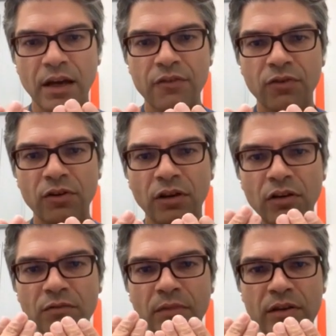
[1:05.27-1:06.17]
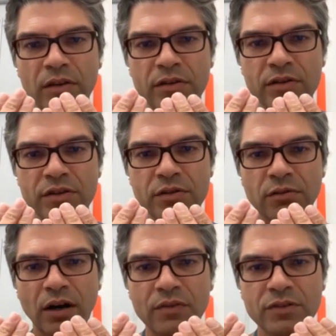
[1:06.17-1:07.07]
And for a lot of mothers,
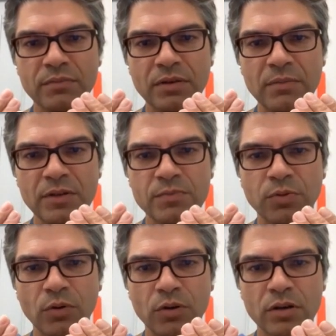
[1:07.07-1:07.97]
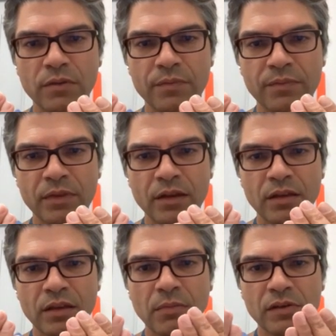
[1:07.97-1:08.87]
after the baby is born,
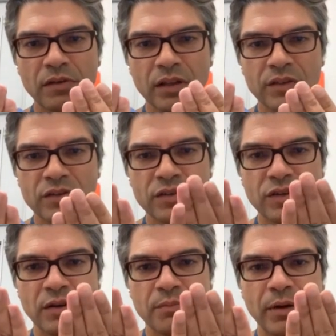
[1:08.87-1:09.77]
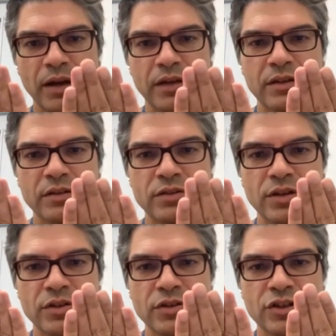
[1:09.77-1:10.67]
the muscle can get back
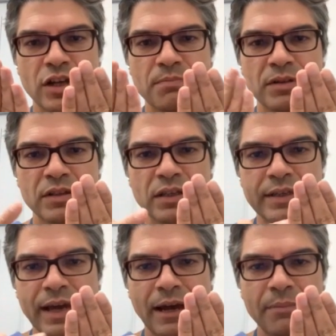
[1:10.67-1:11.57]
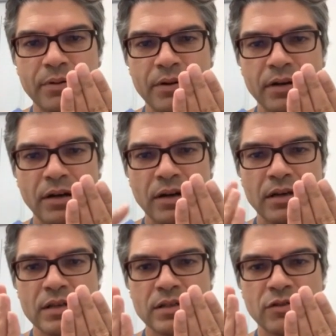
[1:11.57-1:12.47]
into shape, but the gap
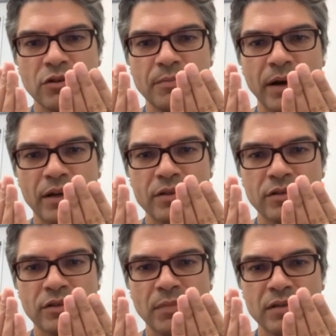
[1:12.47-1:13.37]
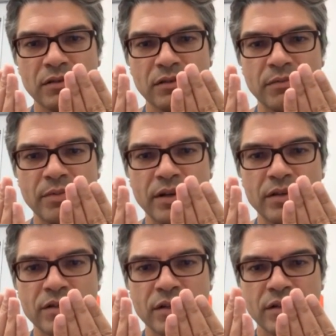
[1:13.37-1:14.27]
doesn't go back. So the muscle
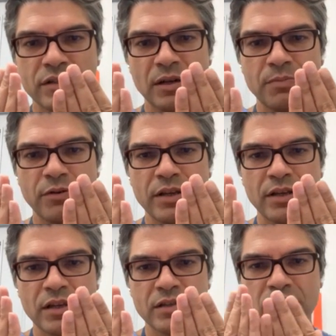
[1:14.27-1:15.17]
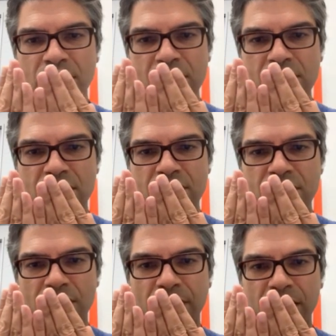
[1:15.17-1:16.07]
remains separated, doesn't
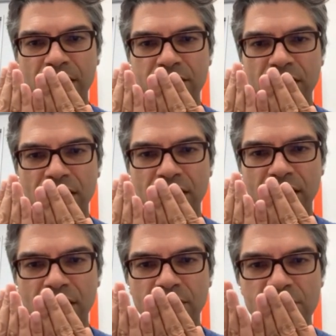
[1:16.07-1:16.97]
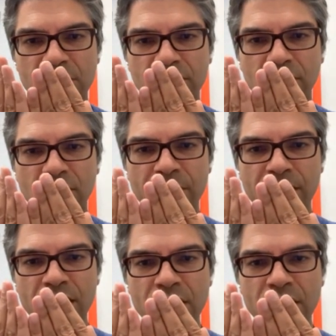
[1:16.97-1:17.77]
stick back together like it was before.